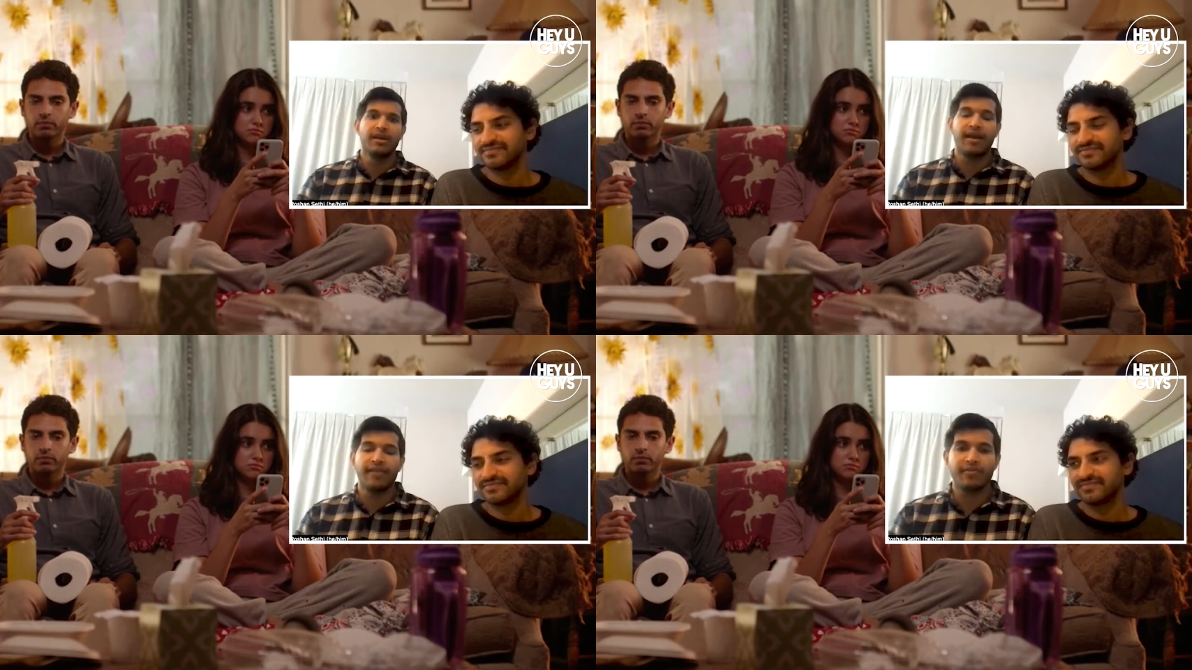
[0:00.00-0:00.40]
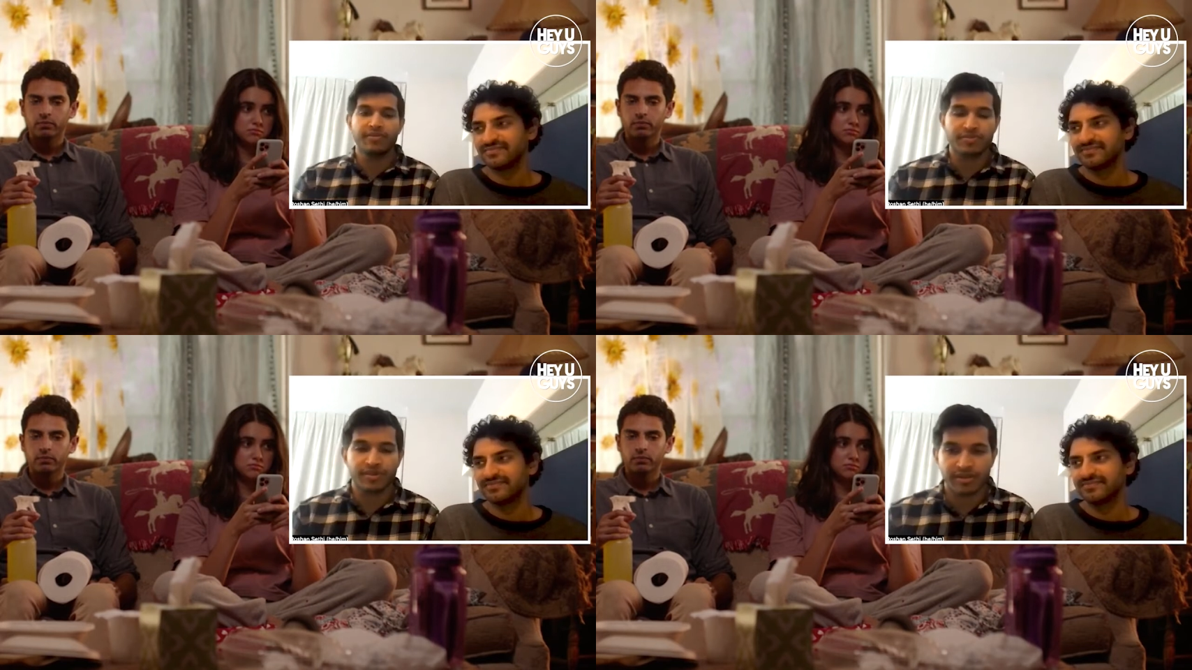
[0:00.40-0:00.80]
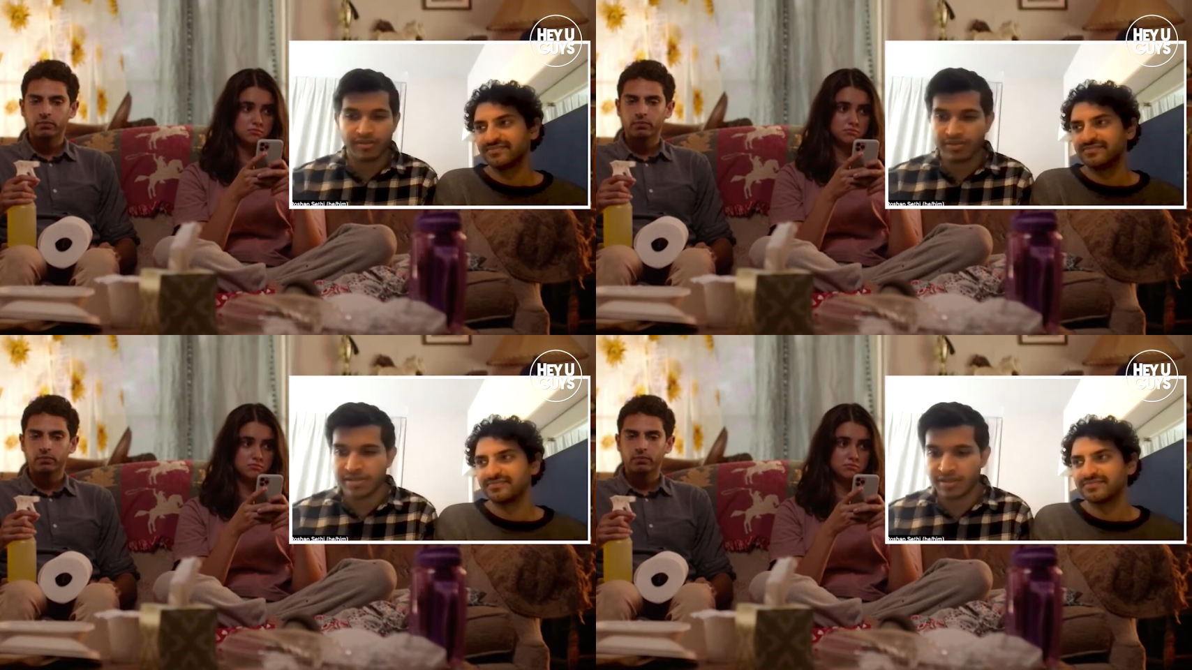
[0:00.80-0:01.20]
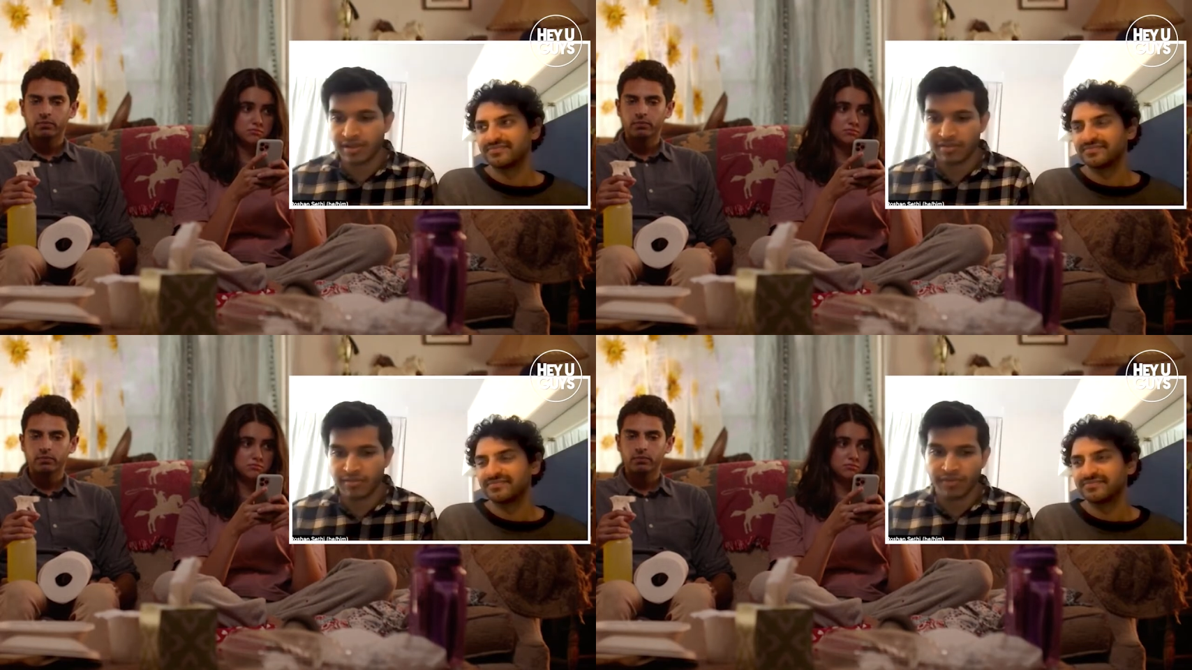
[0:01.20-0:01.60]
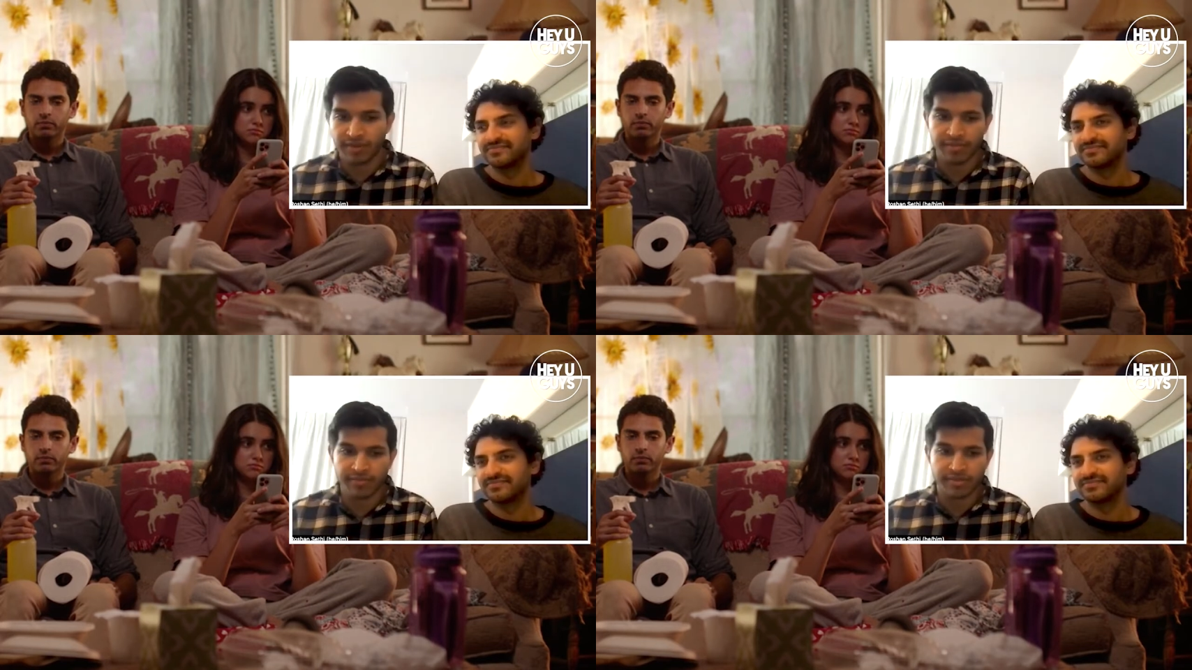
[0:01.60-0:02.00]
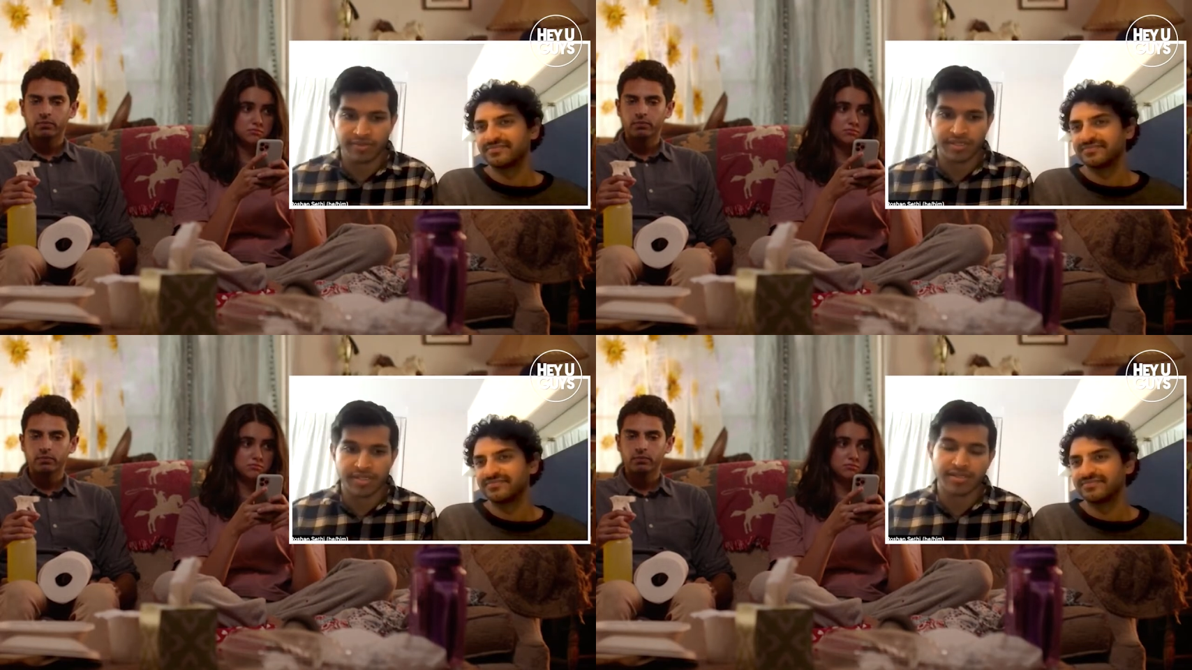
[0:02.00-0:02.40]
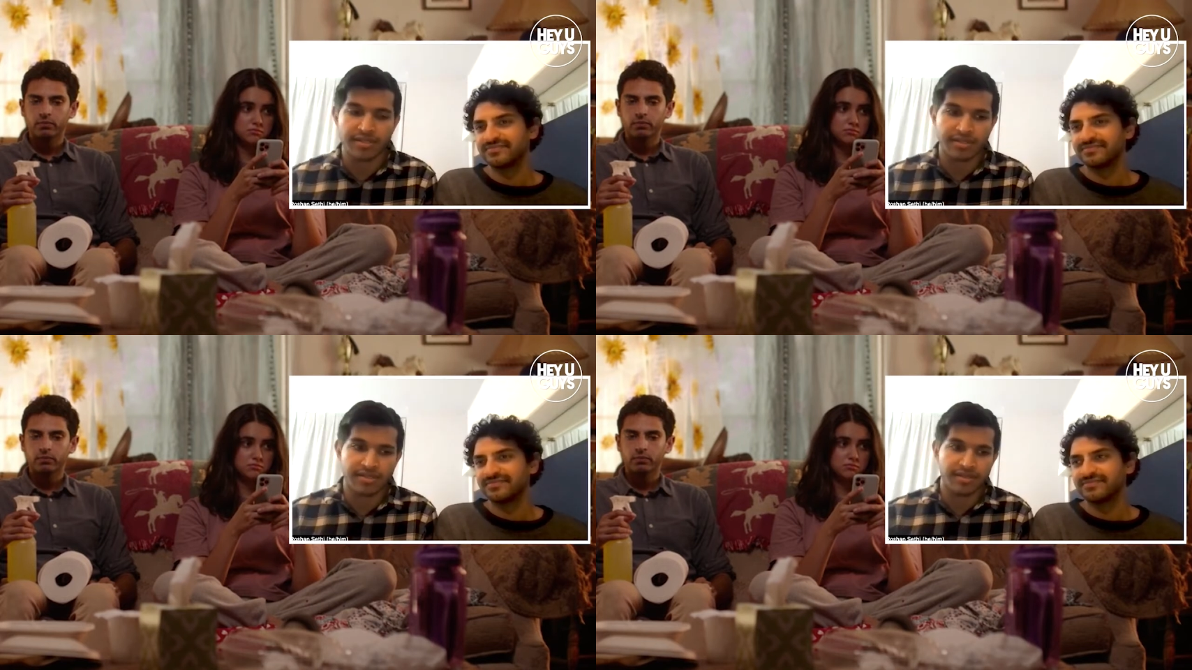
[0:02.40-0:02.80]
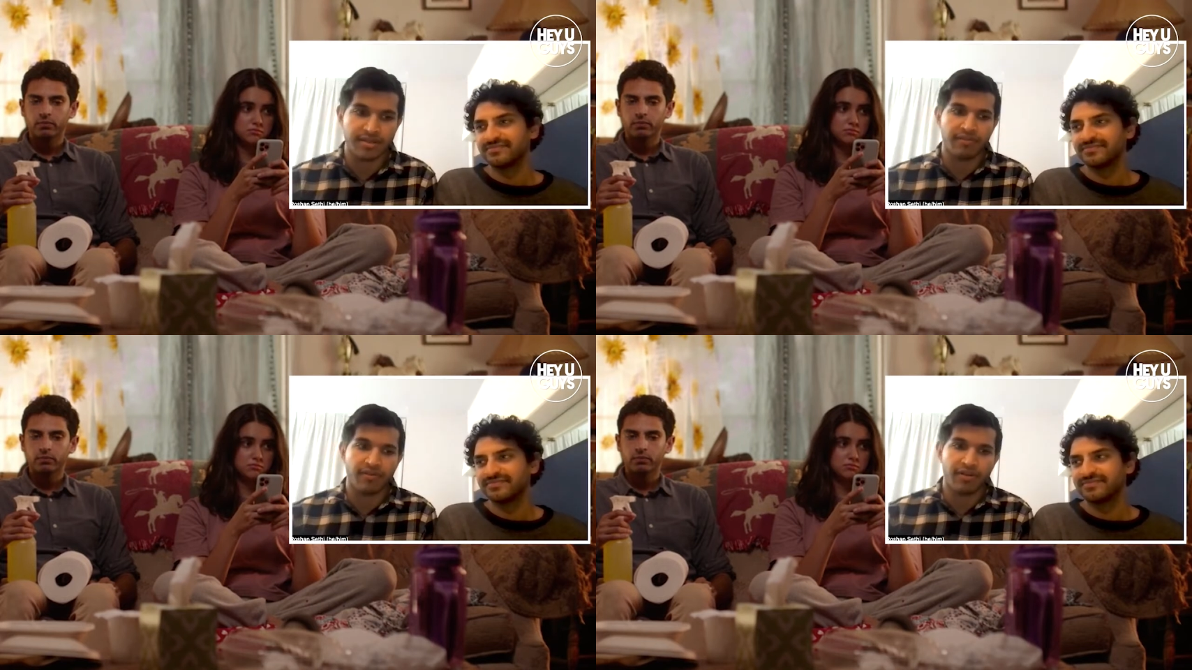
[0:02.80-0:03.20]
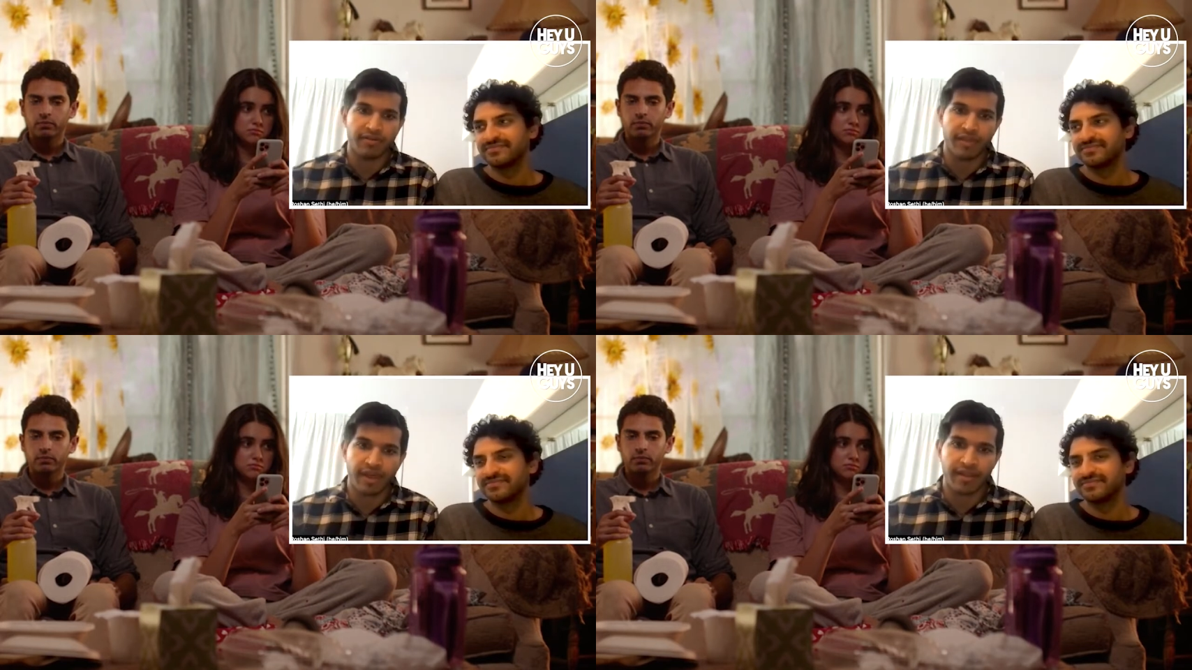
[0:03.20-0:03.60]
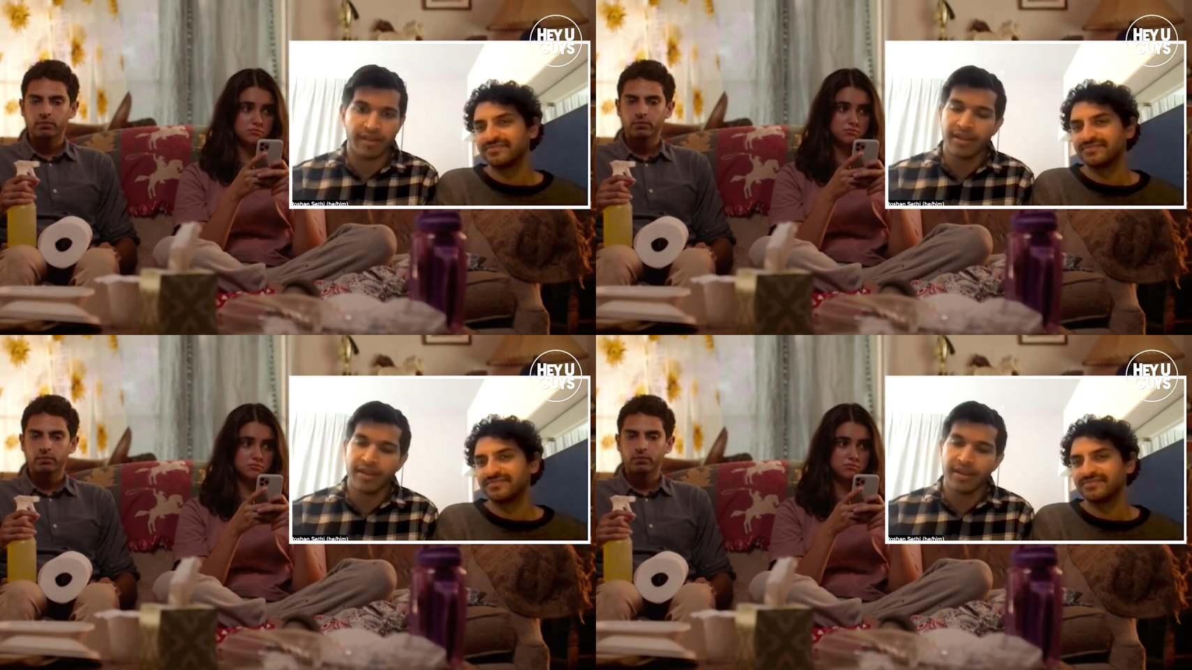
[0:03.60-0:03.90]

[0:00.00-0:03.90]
Speaker 1: And that was really the reason that the movie came into existence is out of all of that